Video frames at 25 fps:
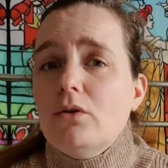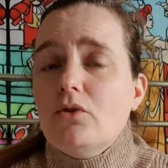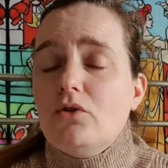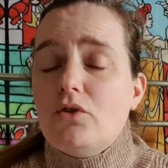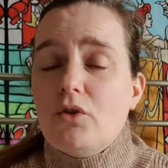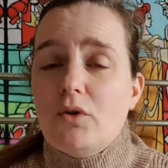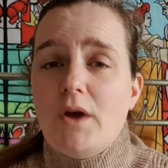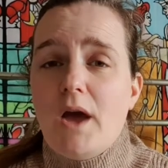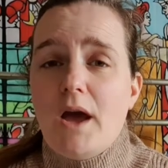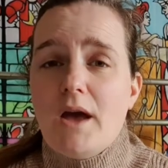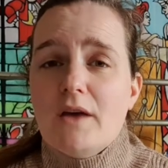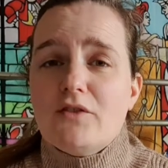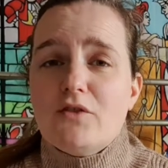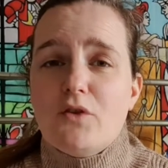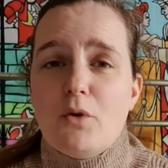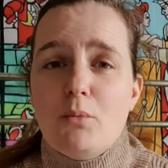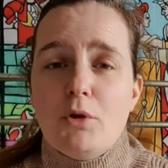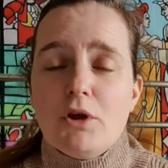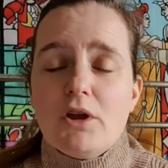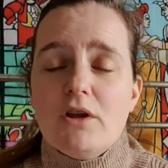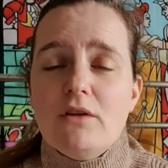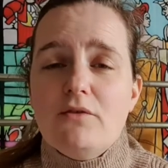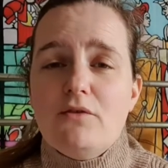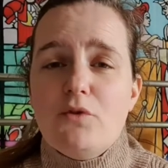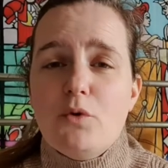so yeah, so I'm
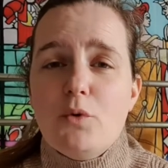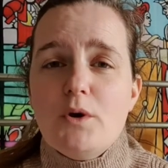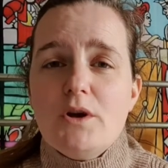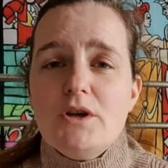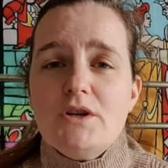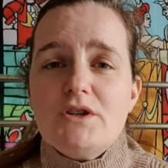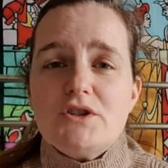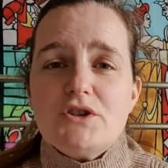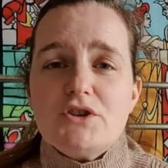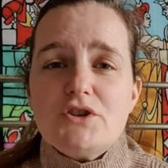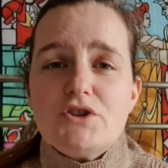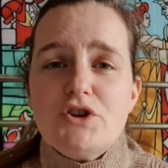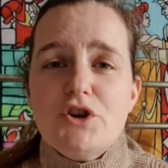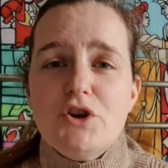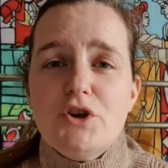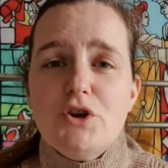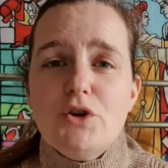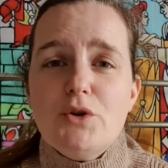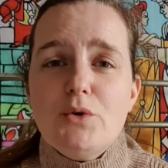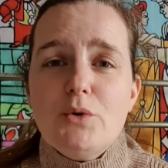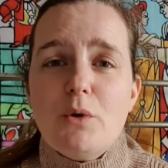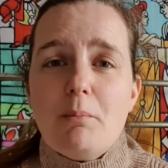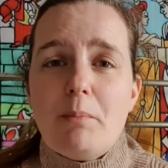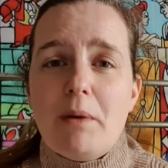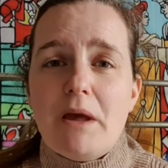looking forward
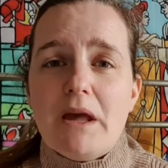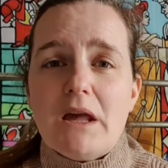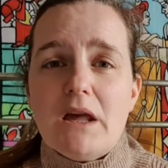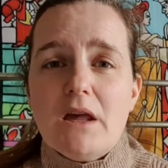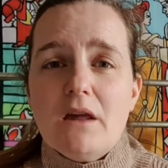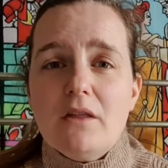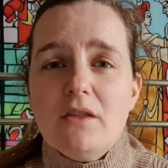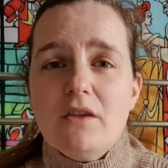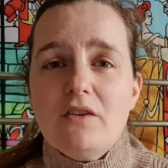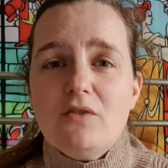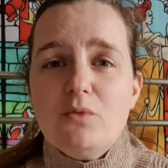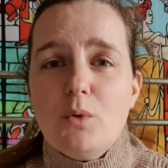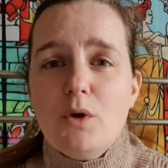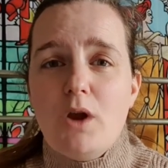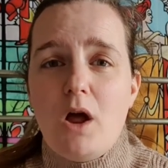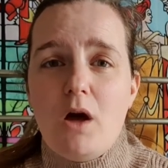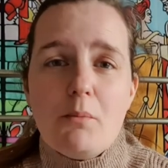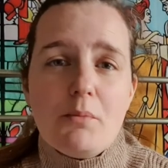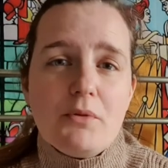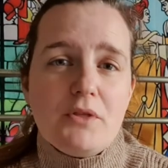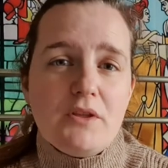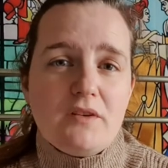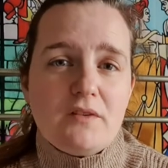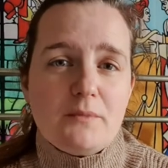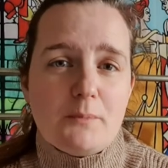to picking this one
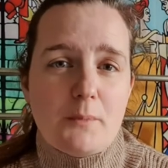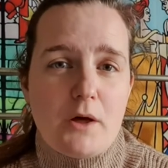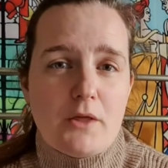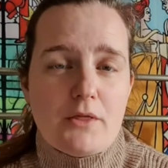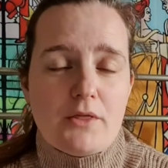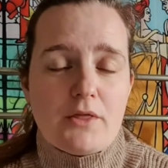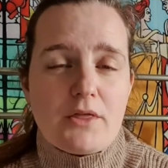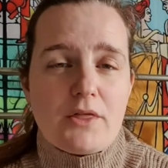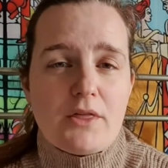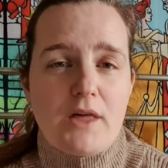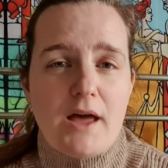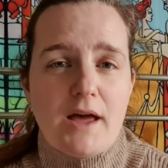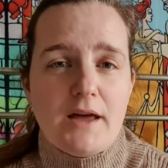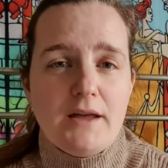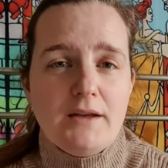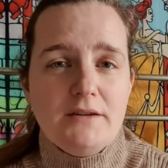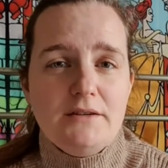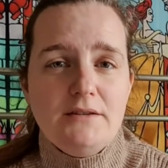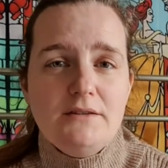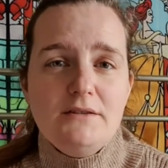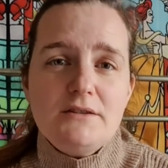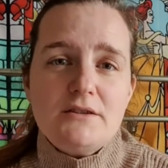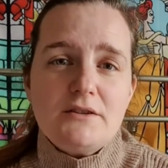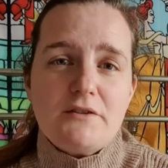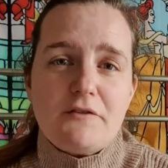up this month
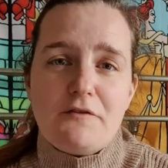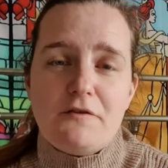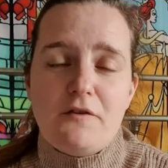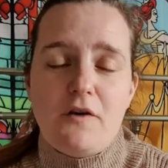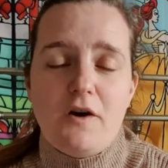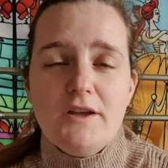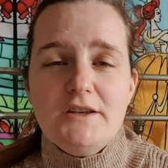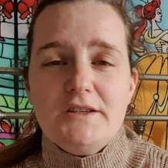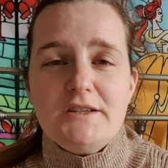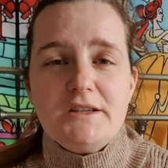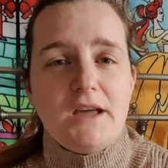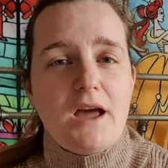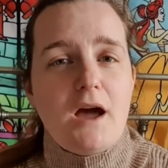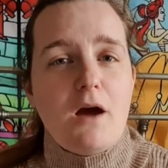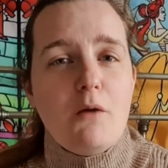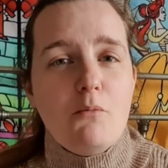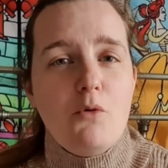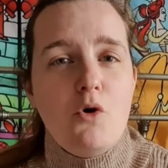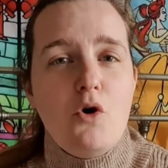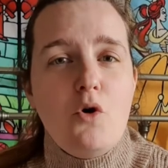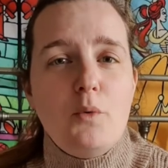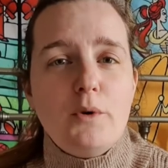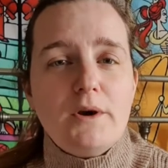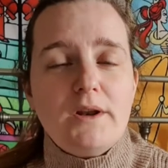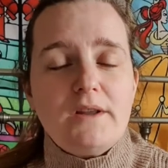and finding out
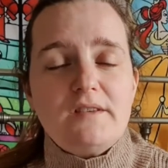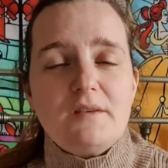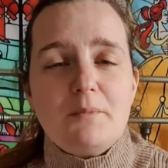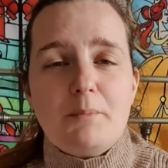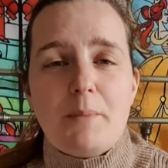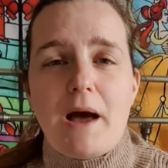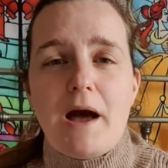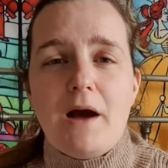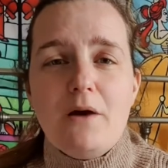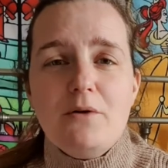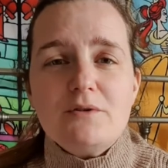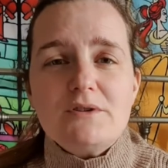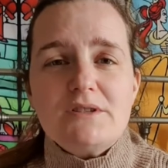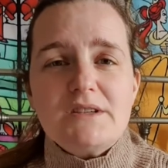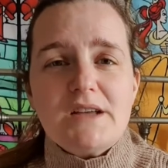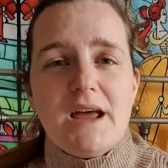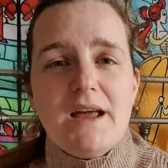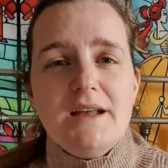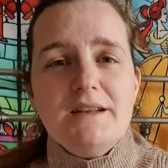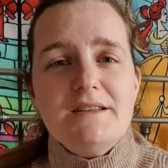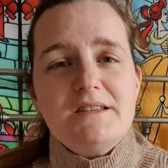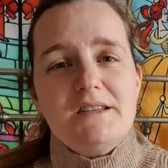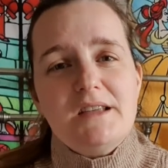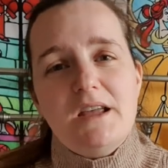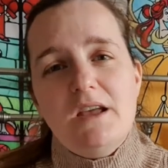more what it's about
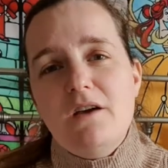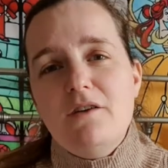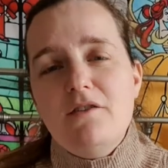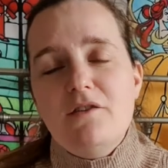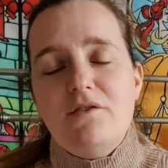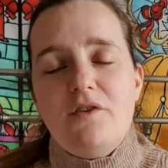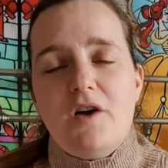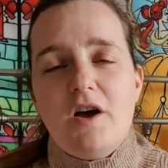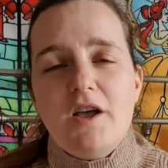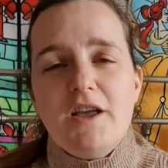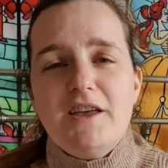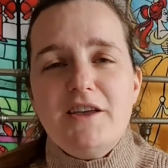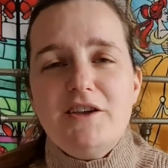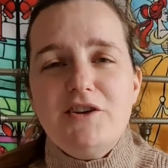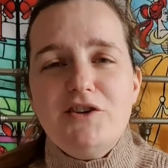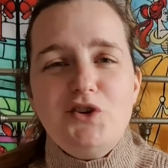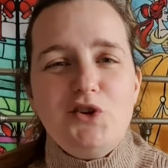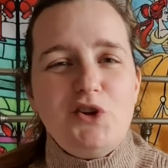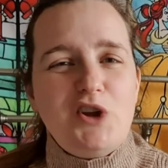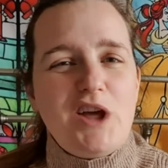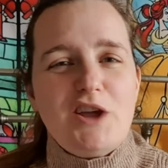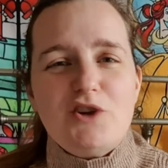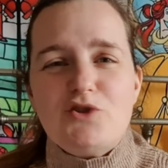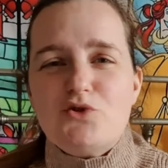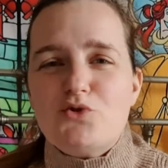and seeing if I
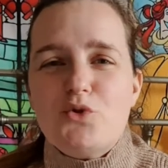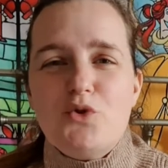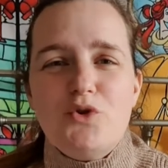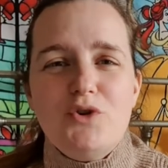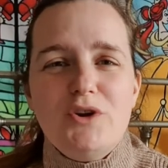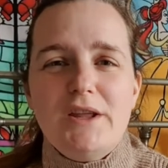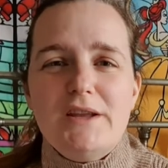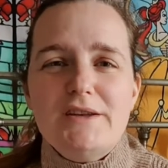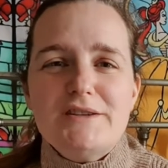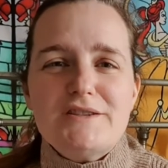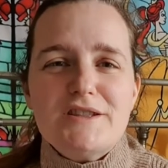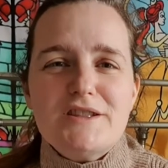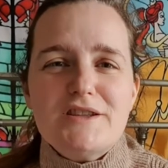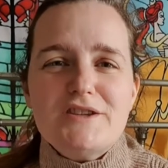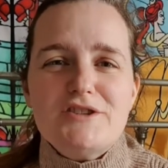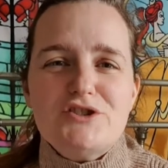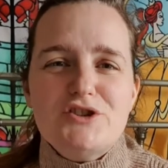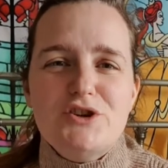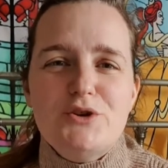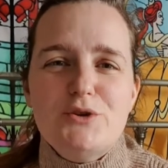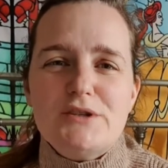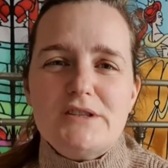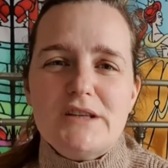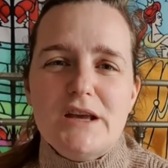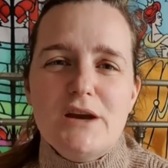can get drawn into this
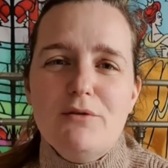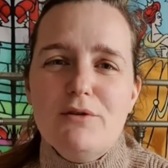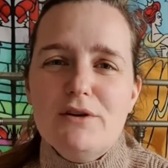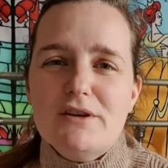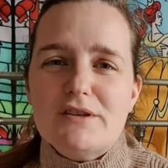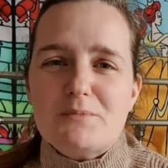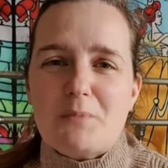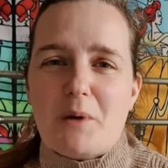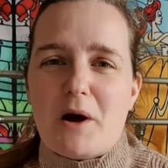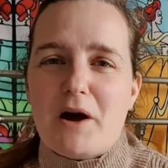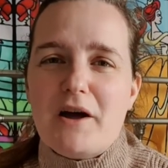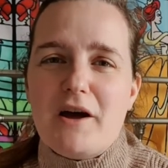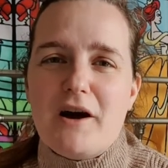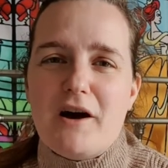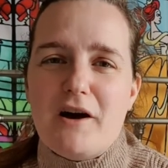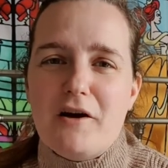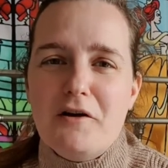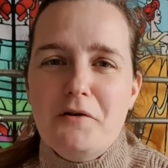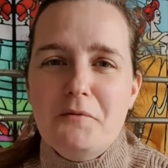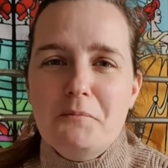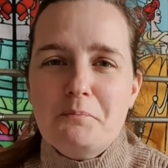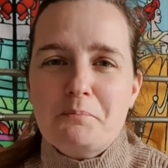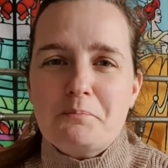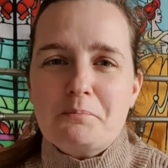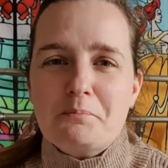new series by her.